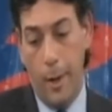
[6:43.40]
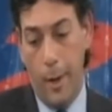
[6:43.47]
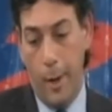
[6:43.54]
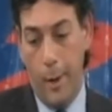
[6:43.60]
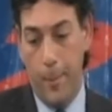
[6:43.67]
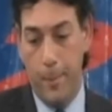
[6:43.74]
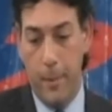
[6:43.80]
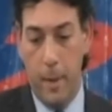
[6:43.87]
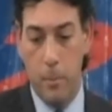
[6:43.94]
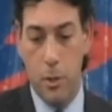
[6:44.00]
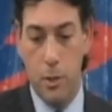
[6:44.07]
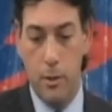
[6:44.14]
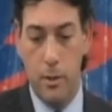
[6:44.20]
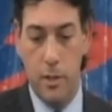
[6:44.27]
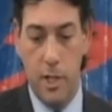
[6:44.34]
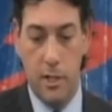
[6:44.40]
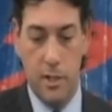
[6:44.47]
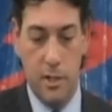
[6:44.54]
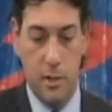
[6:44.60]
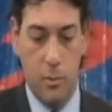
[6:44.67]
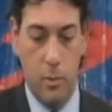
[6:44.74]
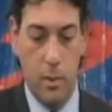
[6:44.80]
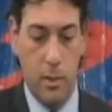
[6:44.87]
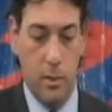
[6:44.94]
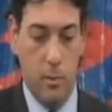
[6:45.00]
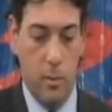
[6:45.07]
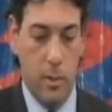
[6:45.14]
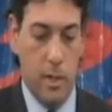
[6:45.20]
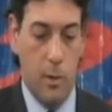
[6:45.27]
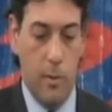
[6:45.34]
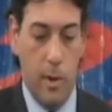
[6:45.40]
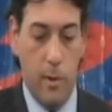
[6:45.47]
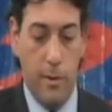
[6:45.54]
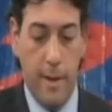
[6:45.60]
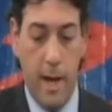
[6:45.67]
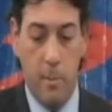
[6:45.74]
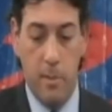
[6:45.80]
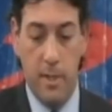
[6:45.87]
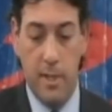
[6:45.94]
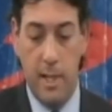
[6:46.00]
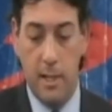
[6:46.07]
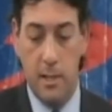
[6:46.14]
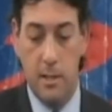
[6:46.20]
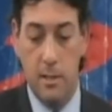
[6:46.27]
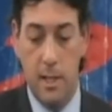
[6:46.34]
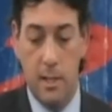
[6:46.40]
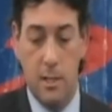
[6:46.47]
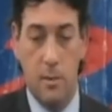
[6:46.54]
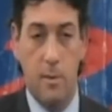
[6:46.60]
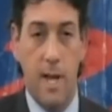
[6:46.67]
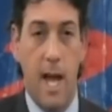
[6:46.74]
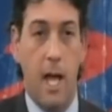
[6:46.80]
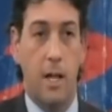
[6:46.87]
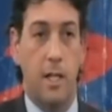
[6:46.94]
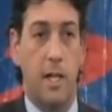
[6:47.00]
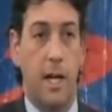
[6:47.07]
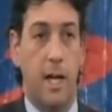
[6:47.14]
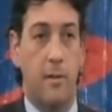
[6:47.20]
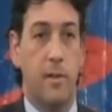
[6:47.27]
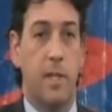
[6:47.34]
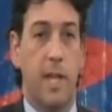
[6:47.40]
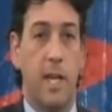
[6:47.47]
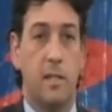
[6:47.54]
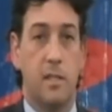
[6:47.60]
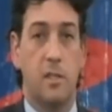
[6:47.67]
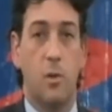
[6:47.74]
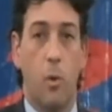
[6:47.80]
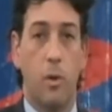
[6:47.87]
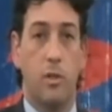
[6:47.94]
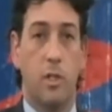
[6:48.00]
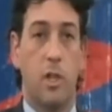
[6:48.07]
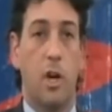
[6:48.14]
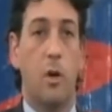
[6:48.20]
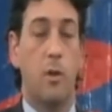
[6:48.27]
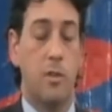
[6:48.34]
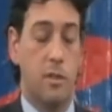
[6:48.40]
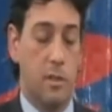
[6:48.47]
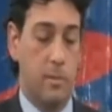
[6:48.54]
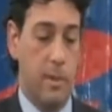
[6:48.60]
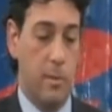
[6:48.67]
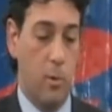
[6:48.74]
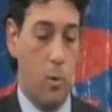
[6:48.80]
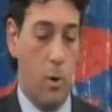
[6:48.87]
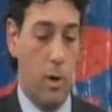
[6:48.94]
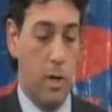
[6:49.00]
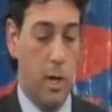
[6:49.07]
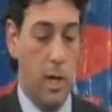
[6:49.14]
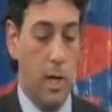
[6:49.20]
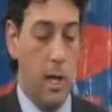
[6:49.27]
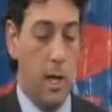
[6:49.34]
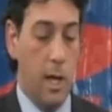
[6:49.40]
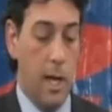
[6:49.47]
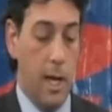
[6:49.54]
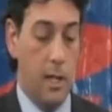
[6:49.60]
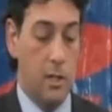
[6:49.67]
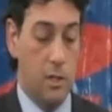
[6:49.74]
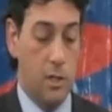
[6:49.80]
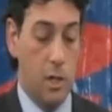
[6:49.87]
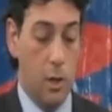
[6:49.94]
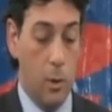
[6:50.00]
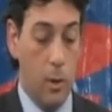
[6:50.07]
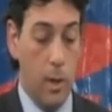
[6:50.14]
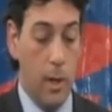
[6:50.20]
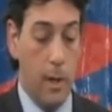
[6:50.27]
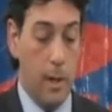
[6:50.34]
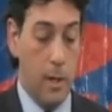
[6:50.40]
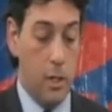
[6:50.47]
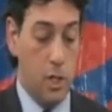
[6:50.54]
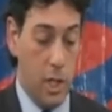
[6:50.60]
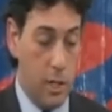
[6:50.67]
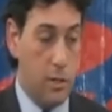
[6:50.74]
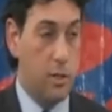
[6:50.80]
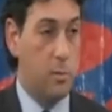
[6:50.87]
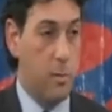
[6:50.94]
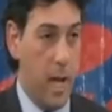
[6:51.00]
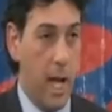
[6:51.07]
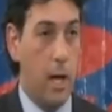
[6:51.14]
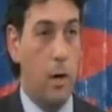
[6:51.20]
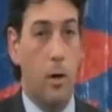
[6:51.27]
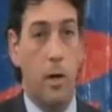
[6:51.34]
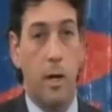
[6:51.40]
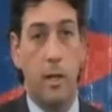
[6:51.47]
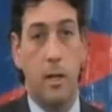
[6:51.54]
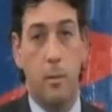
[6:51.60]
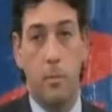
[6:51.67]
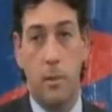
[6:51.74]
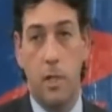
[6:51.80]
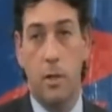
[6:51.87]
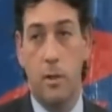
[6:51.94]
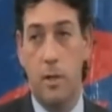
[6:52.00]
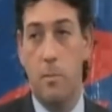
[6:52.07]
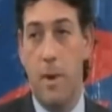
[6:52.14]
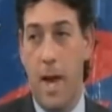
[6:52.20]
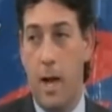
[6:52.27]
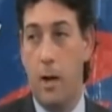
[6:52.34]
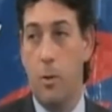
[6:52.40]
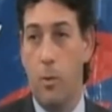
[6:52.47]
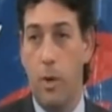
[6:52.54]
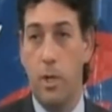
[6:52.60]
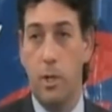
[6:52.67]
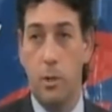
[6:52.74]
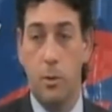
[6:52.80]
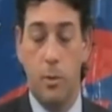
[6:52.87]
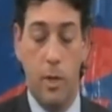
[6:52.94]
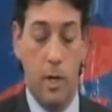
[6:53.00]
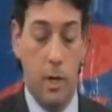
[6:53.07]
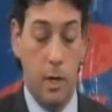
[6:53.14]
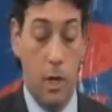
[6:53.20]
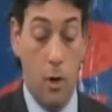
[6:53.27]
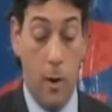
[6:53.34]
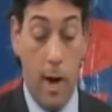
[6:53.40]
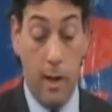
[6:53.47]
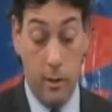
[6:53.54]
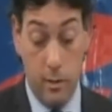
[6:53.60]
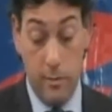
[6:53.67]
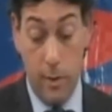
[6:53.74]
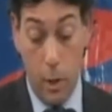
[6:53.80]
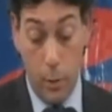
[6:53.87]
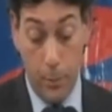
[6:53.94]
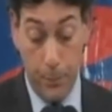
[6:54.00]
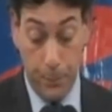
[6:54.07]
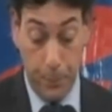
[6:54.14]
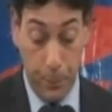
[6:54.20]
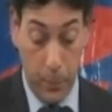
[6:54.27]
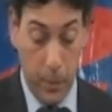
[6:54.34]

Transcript: Um, I'm sure the justices would, wouldn't agree with that, but that's, that's the reality. Not every case is going to go to the Supreme Court. And so judges matter, and they, you know, they matter when you uh, go out to vote.